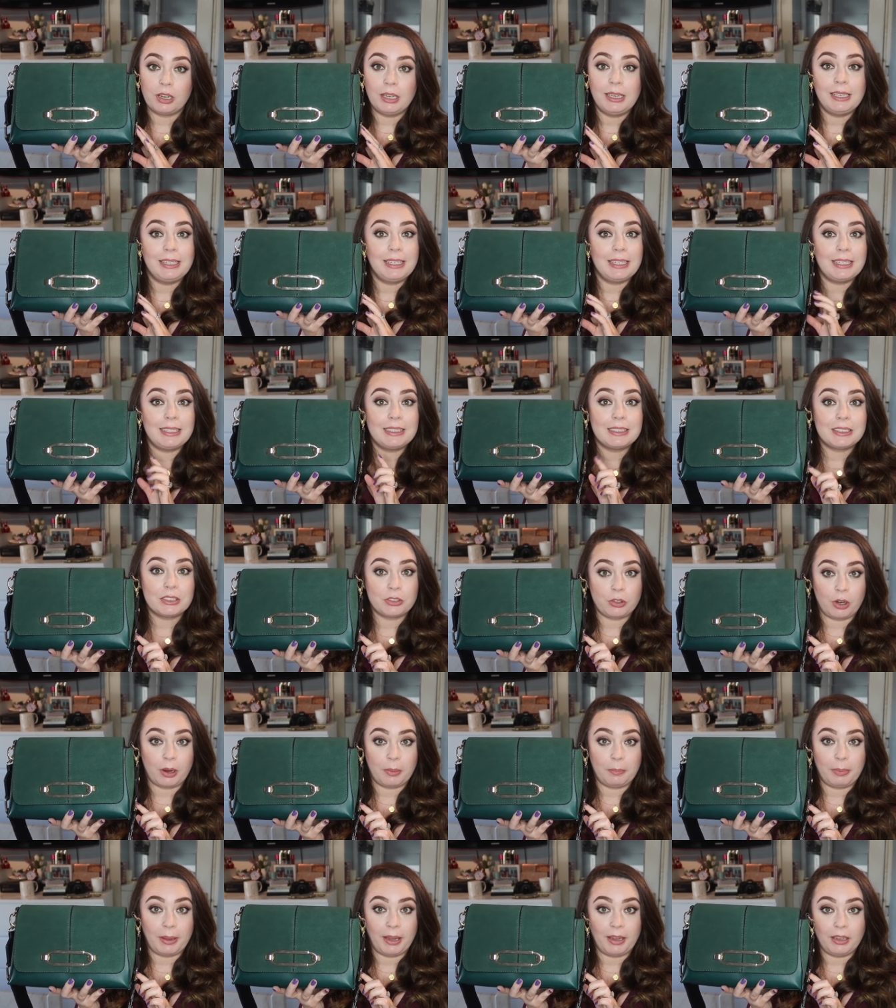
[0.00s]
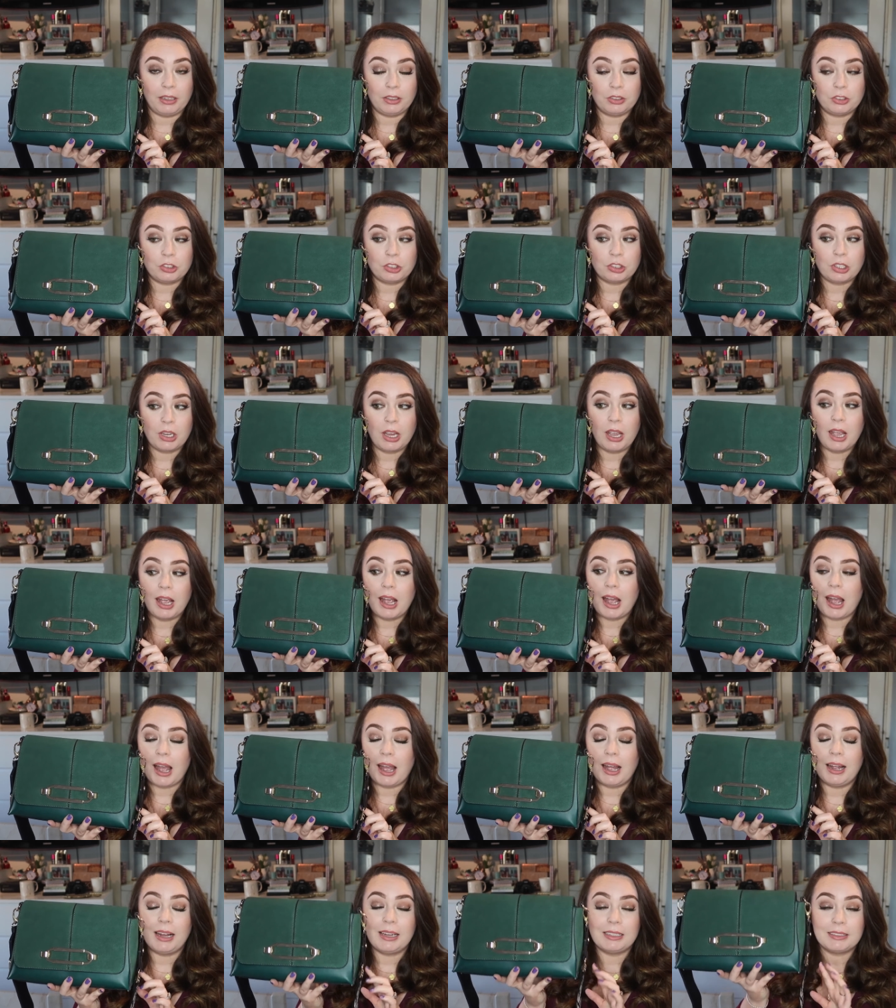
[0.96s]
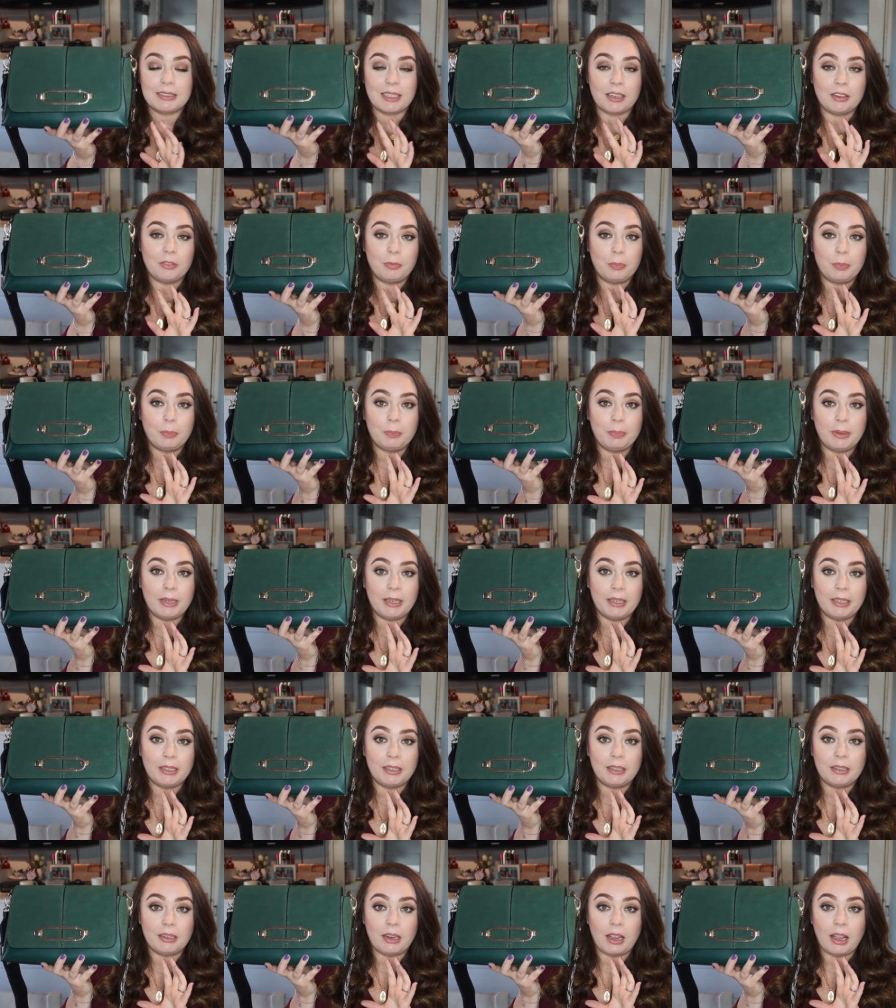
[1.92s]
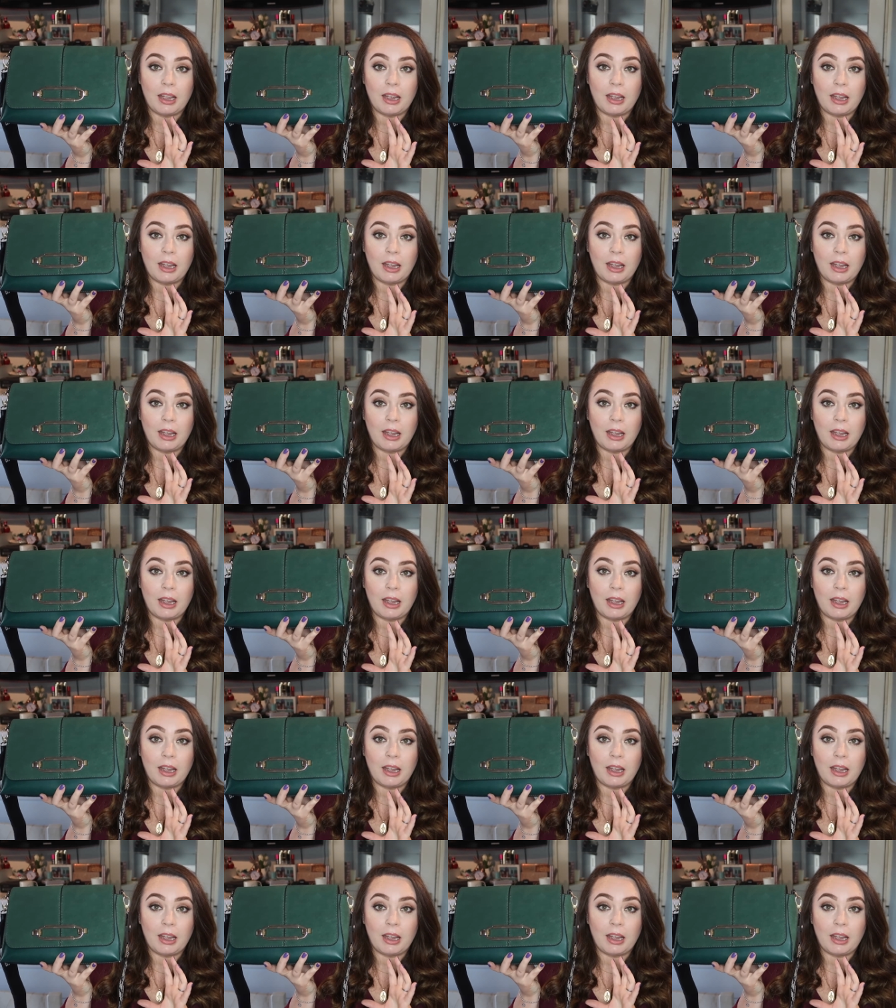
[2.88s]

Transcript: Island Instagram page and I've been